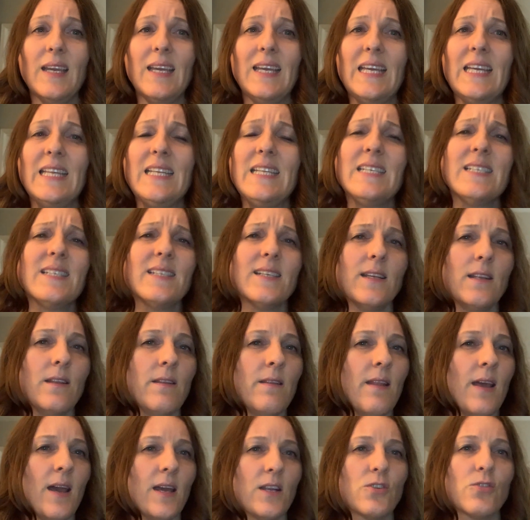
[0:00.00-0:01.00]
It is a
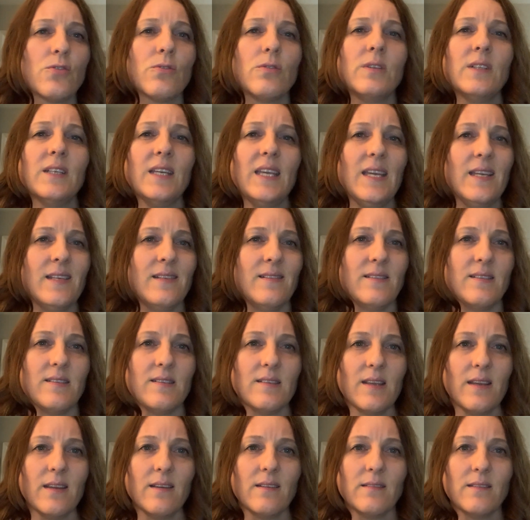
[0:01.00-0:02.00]
natural
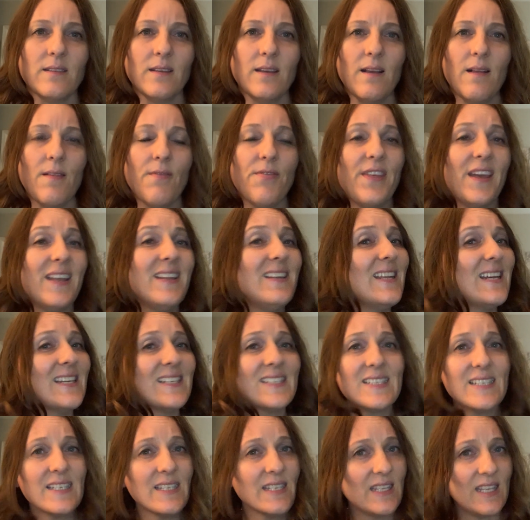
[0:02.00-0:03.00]
instinct. That
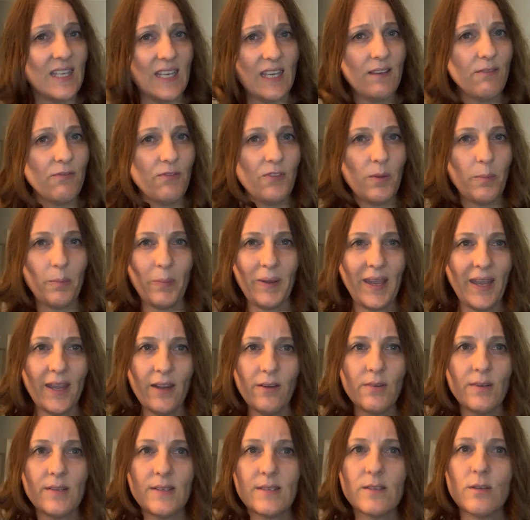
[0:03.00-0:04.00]
doesn't give the
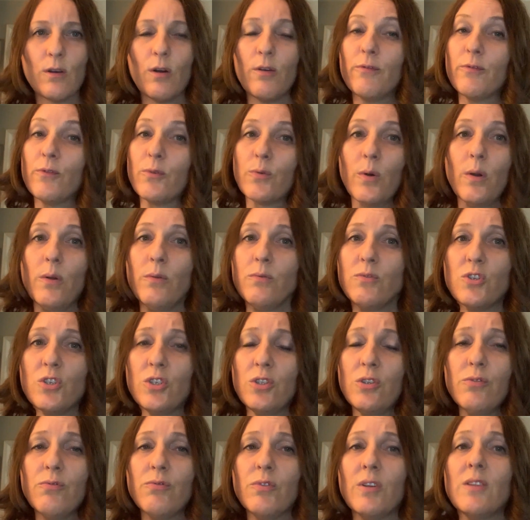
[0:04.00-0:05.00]
parents of grown
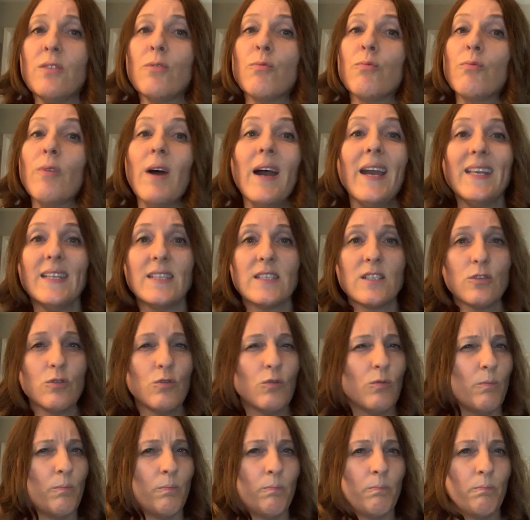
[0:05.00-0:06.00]
children rights
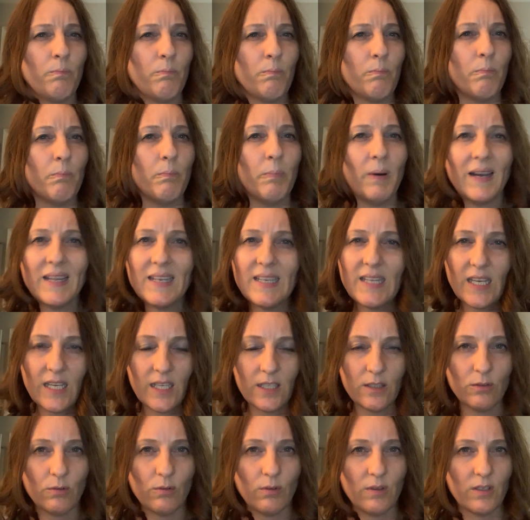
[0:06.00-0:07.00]
to butt
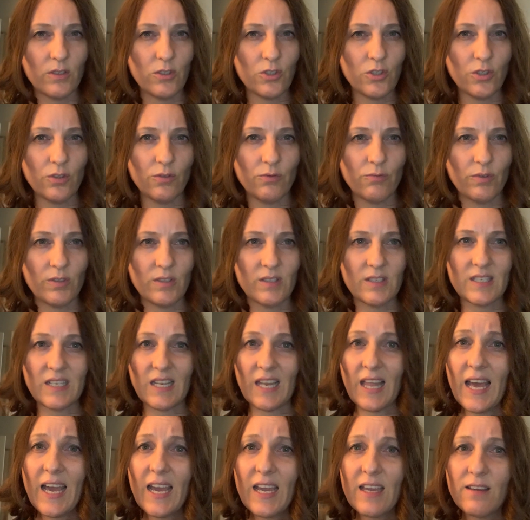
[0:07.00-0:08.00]
into the children's
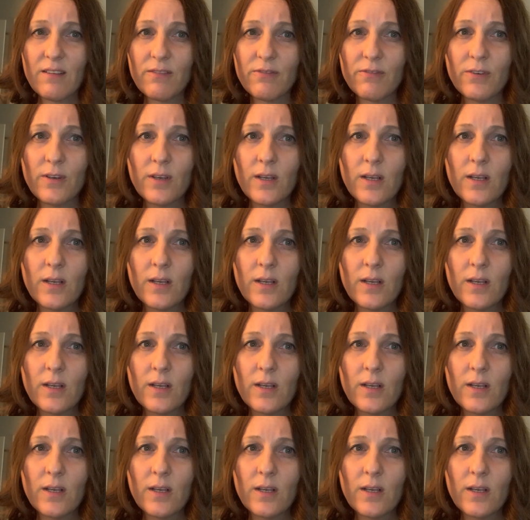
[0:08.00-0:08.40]
life,